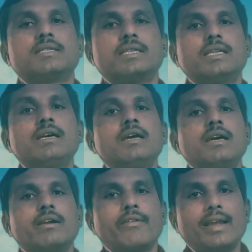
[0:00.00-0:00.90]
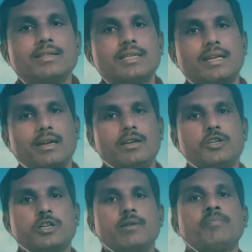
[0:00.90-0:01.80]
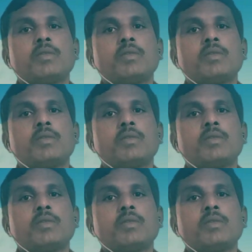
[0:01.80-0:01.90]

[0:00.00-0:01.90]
is in the raised condition.